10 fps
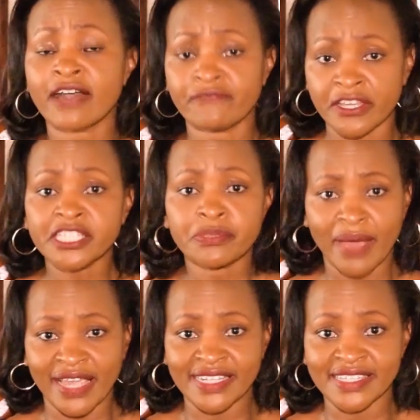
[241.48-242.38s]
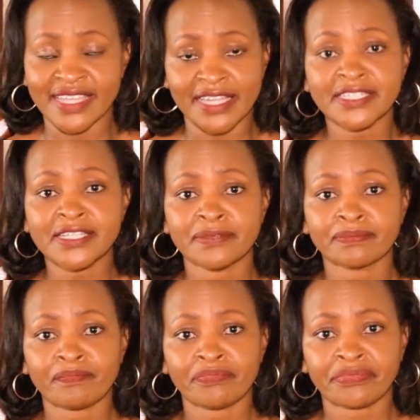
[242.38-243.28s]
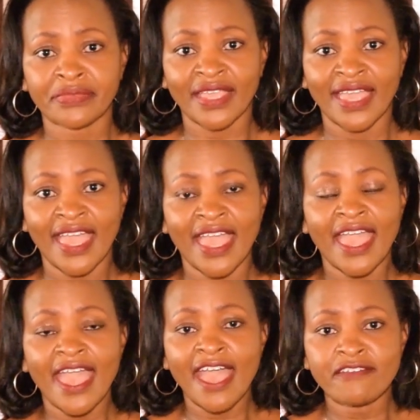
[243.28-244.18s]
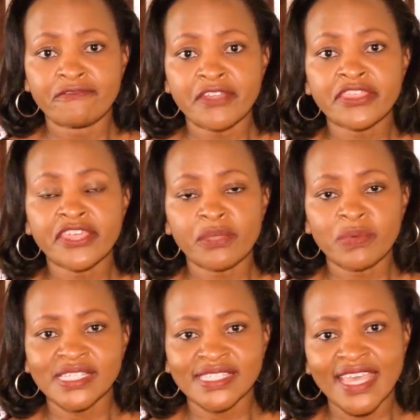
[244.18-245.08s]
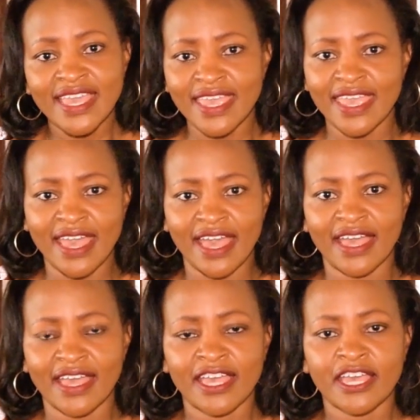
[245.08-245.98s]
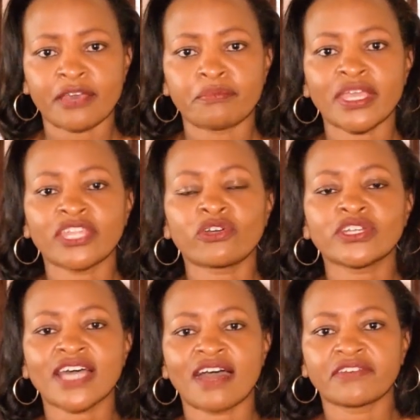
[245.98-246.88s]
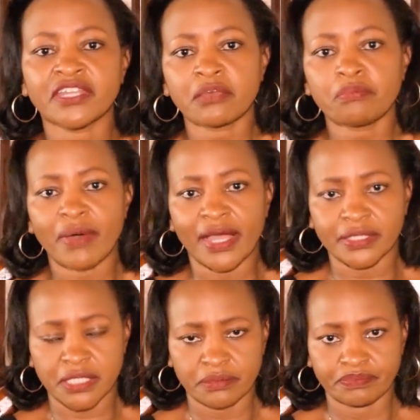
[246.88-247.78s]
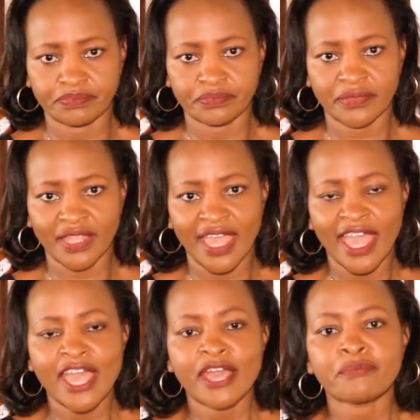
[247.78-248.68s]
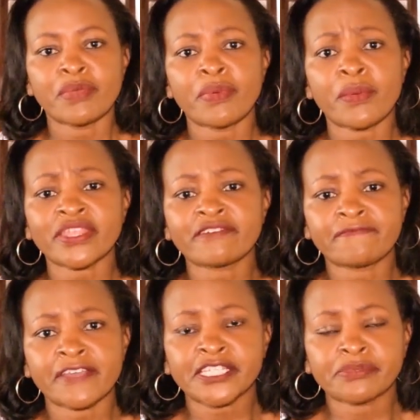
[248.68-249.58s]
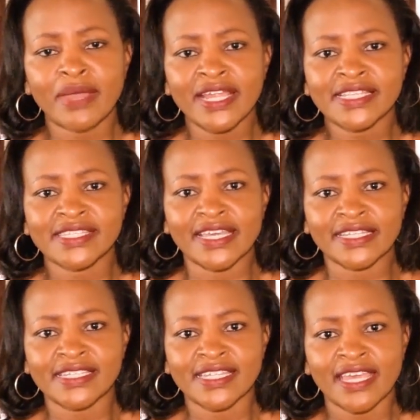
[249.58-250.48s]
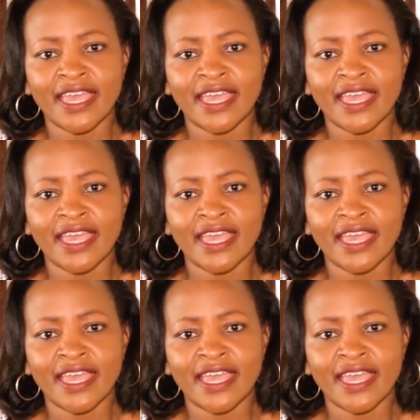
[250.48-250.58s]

a fixed mindset, everything we say here may not have an impact. People with a fixed mindset,